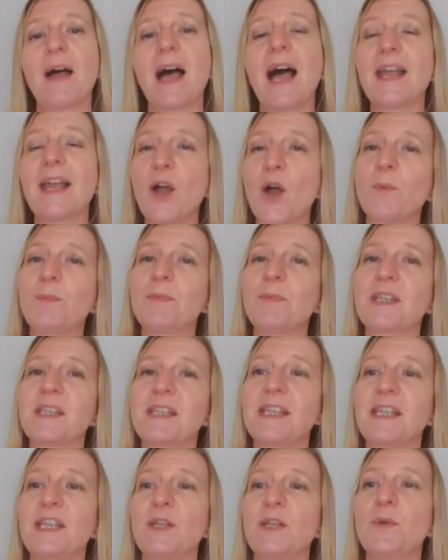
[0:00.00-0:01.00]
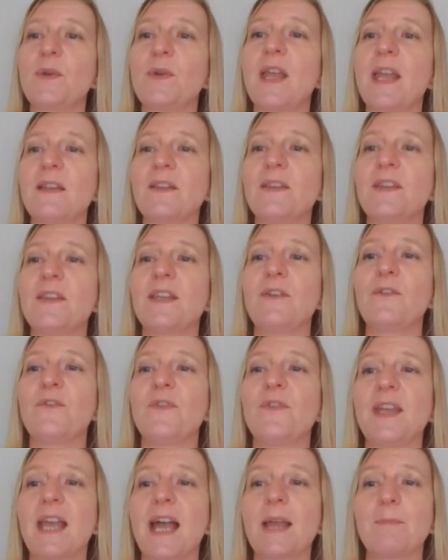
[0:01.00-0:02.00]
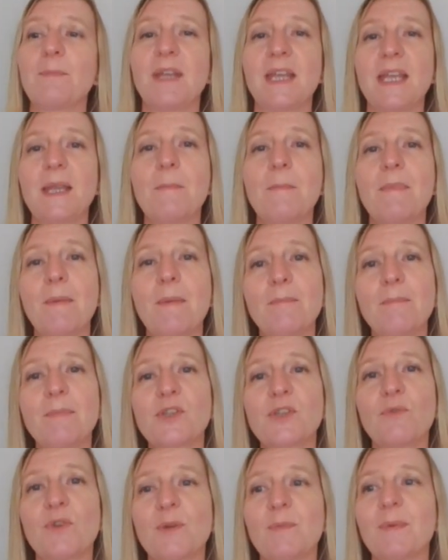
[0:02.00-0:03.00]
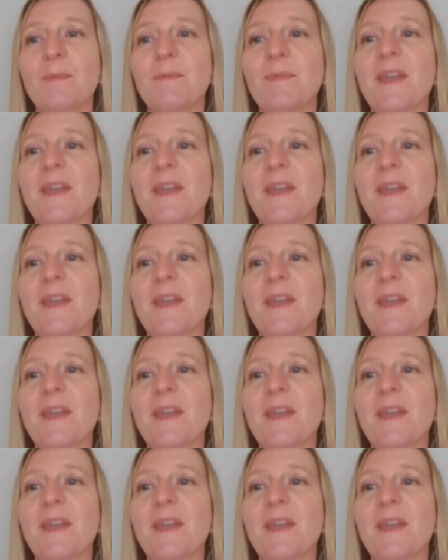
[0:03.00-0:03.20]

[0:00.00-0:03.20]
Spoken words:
I hope to see you in the VIP members group.